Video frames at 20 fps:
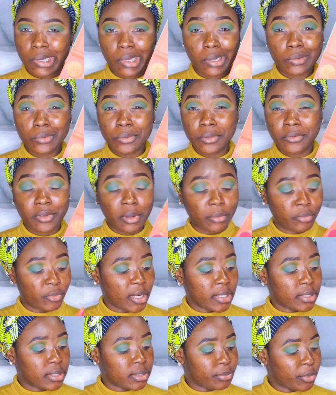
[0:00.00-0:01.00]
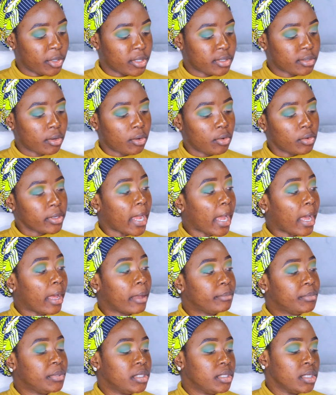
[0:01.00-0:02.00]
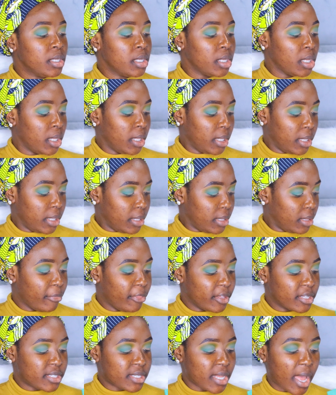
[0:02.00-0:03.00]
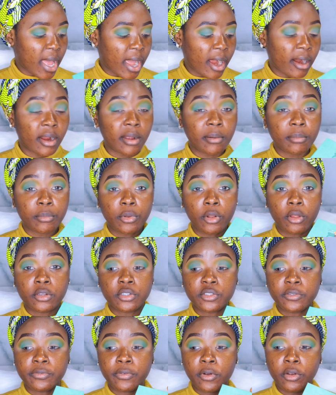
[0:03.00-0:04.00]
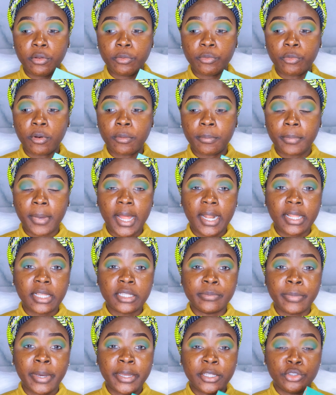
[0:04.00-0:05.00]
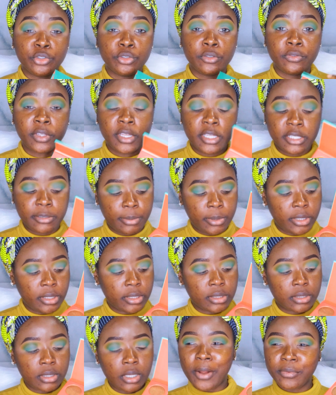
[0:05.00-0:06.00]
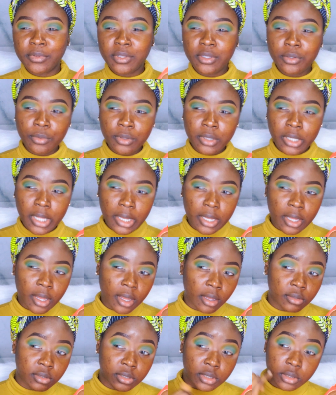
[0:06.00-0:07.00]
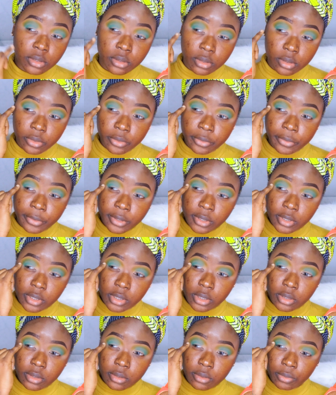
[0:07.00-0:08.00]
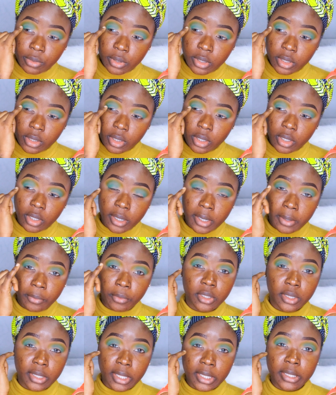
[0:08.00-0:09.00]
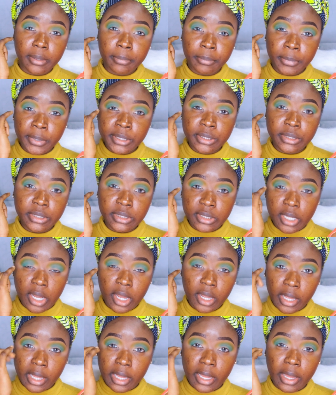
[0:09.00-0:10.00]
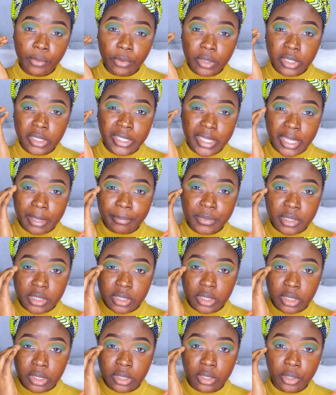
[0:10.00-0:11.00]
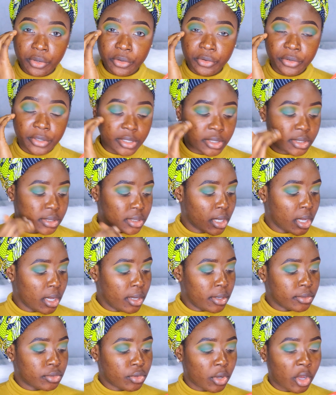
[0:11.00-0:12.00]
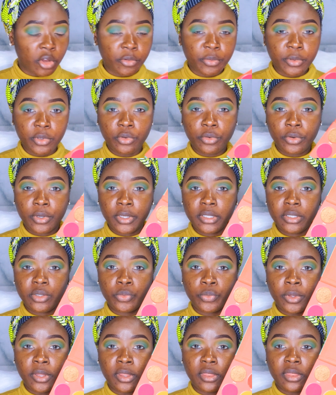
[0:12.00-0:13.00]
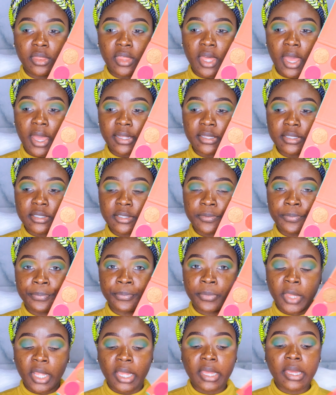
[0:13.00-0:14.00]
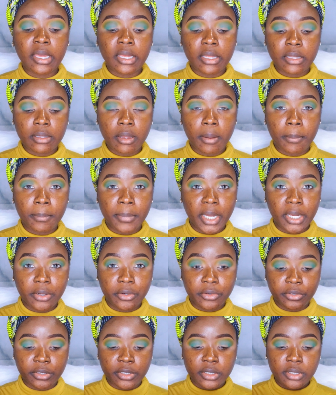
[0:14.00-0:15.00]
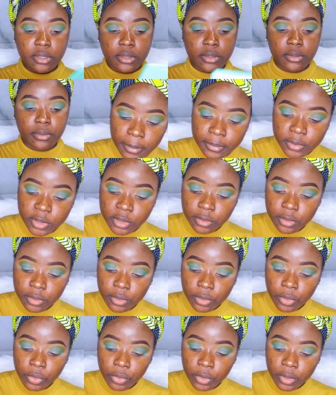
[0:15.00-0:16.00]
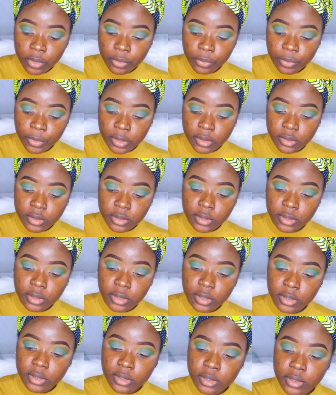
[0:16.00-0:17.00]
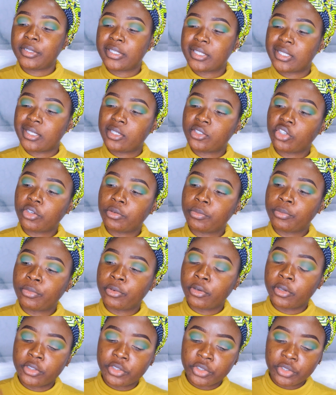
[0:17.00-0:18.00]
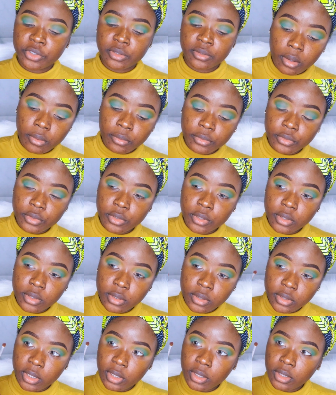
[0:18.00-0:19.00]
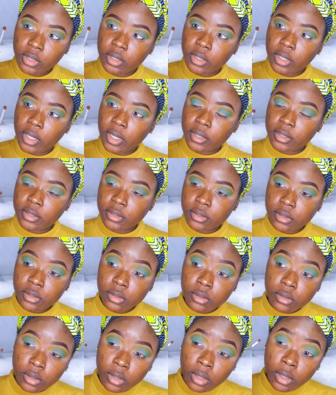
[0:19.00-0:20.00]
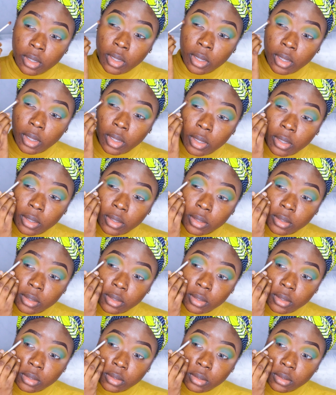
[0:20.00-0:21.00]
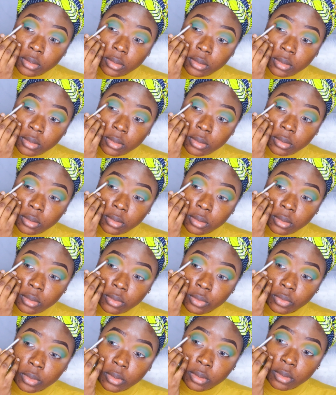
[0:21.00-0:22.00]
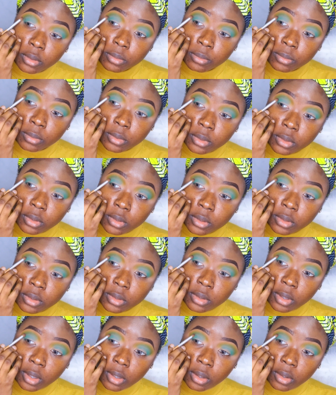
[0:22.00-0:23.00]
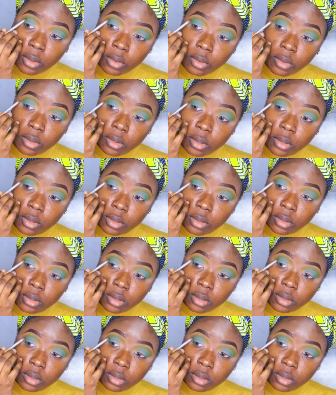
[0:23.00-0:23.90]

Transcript: I don't know if I'm right, but it's called Abby in the Saharan Blush Volume 1 palette by Juvias, please. I really don't like how the crease is looking here. I want it like a bit darker. I want depth in the crease, so I'll be going in with that in my crease. I'm just gonna go in with this precision brush. I'll just take that and go in with that color.